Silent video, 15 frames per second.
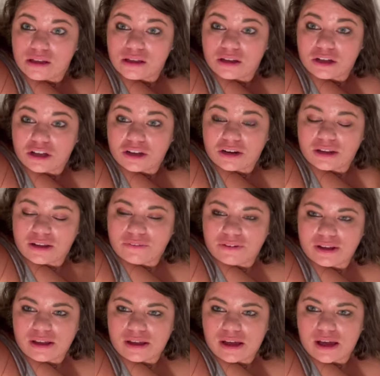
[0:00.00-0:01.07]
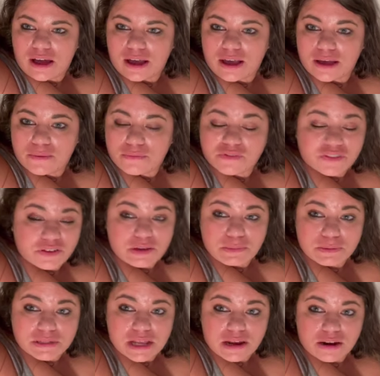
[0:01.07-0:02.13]
Good evening. I am
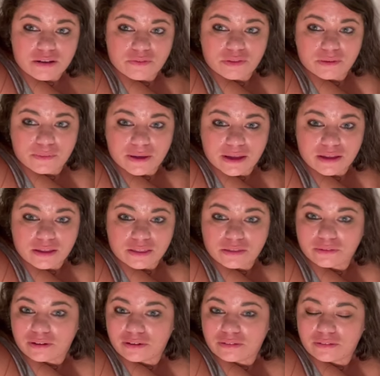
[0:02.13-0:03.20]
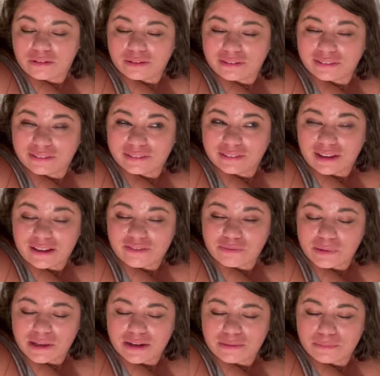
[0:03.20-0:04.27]
50% of the way through
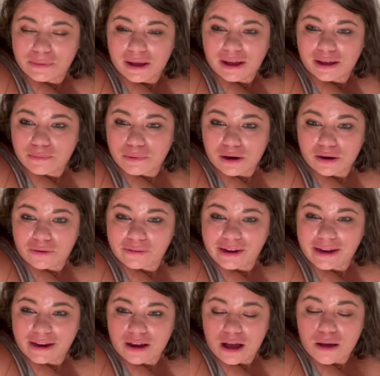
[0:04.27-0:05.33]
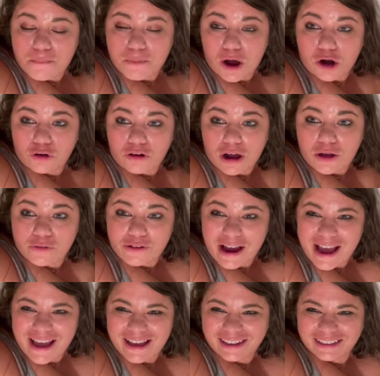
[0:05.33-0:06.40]
Lifeblood by Amara
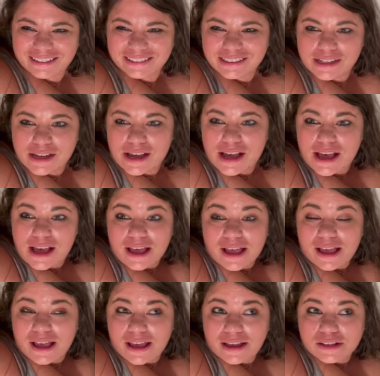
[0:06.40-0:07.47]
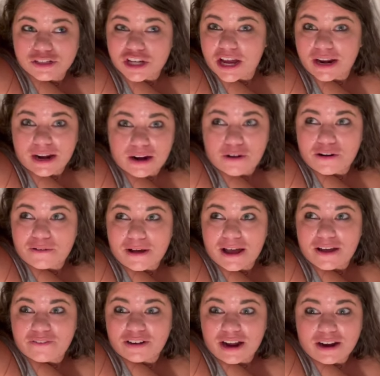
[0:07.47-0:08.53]
Ray. And Jen, I don't know why
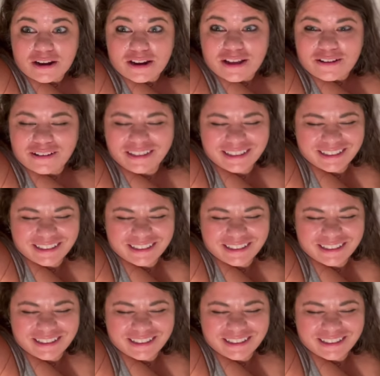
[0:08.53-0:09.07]
I ever doubted you.